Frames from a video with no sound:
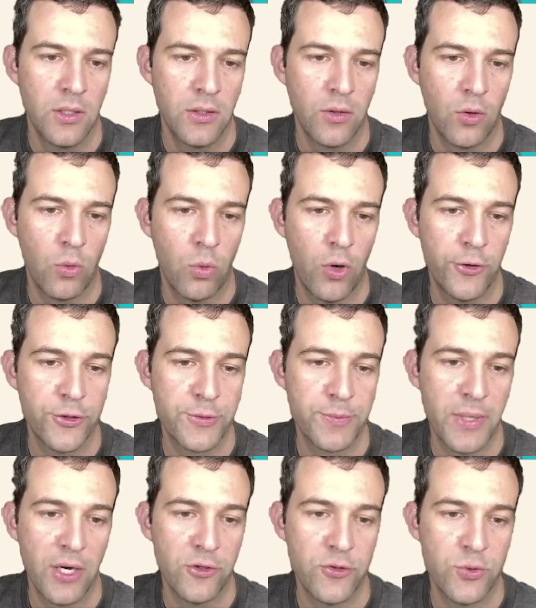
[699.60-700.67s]
A
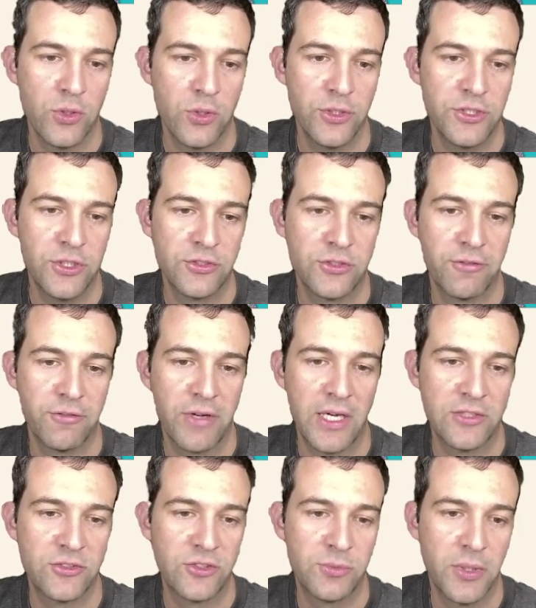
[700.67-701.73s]
waterspout is really just a
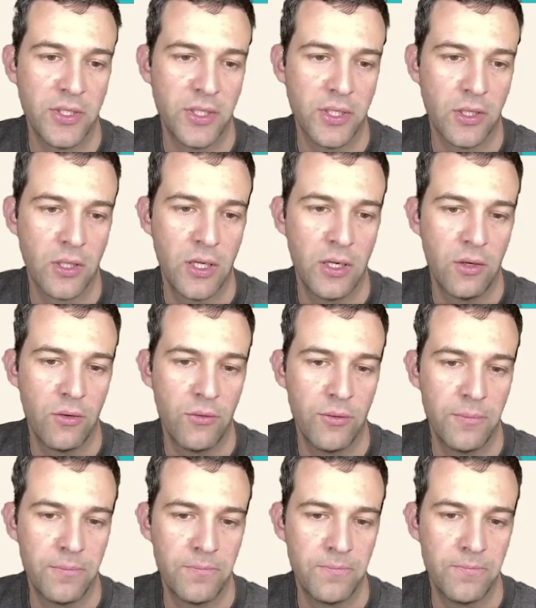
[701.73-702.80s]
fast-spinning cloud.
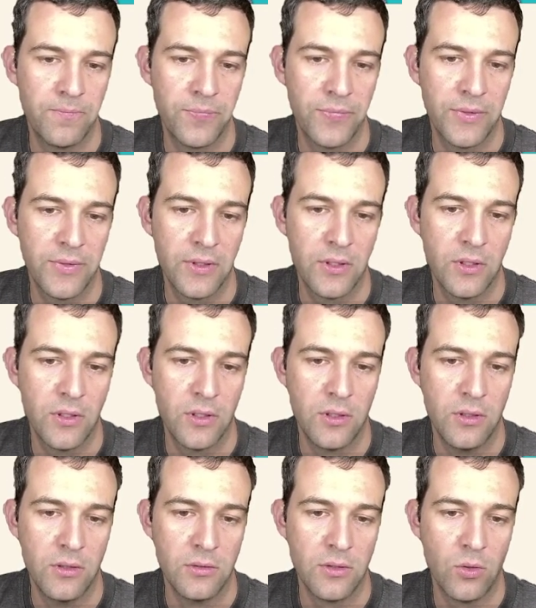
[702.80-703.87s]

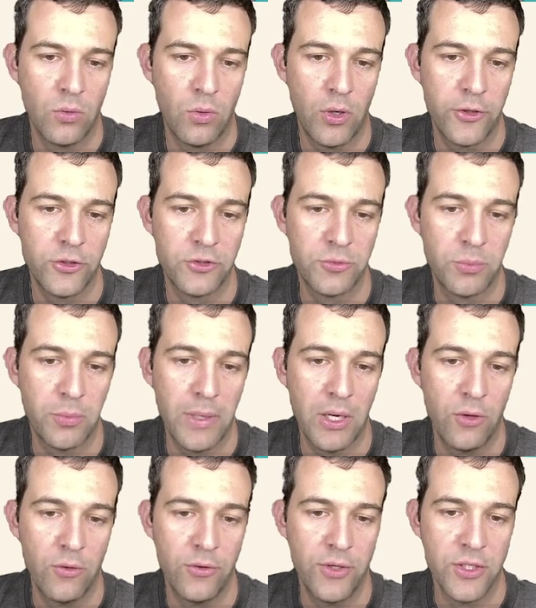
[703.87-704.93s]
A
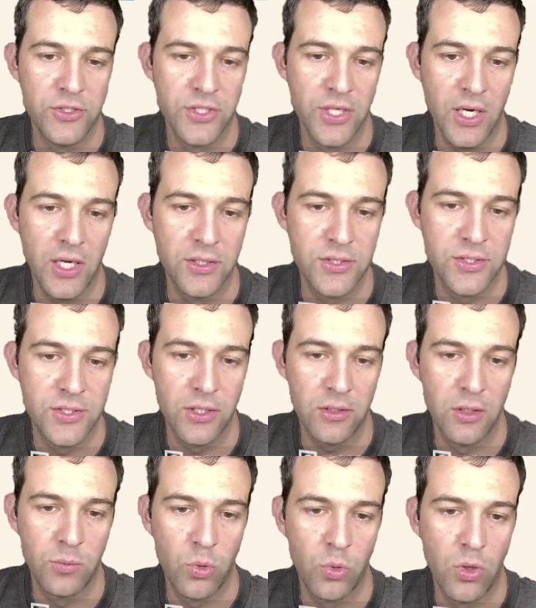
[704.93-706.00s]
waterspout does not suck
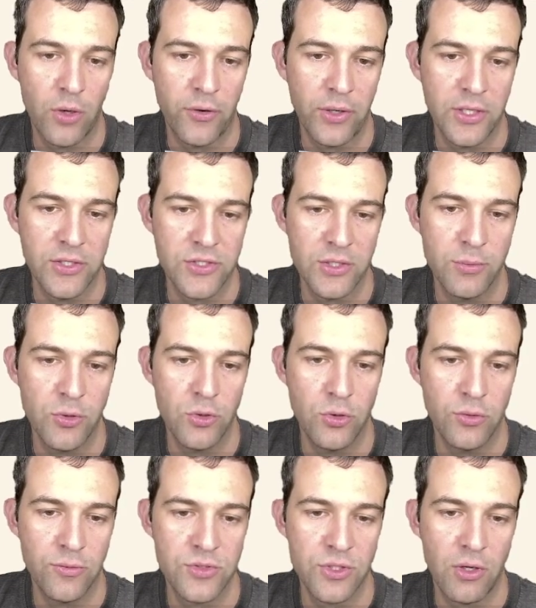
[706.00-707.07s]
up water as it
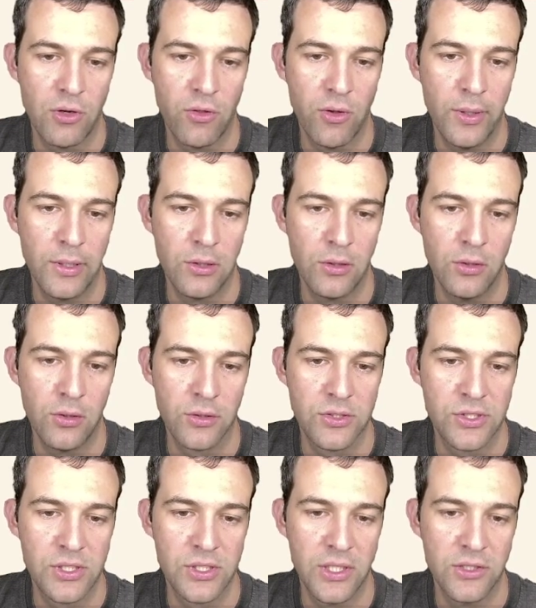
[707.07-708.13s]
moves, although it
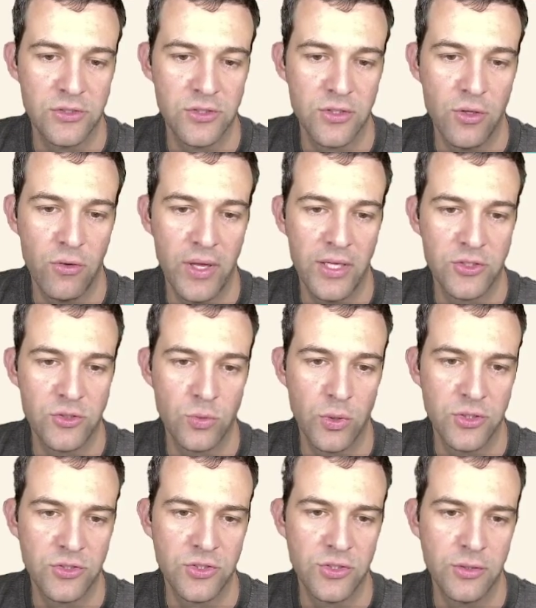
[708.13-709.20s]
looks as though that's what
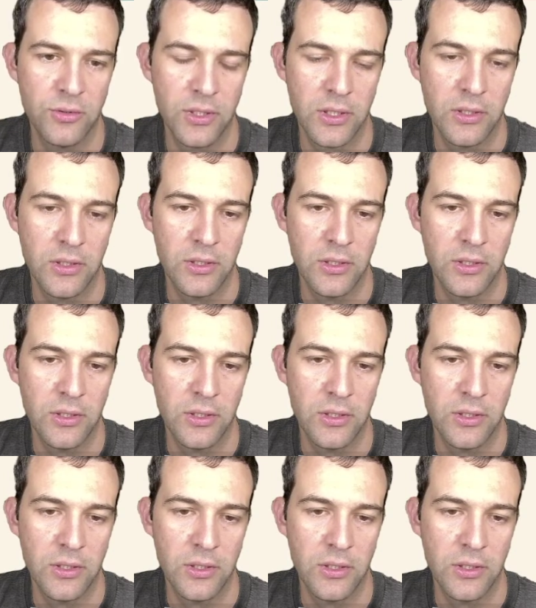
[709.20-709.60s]
it's doing.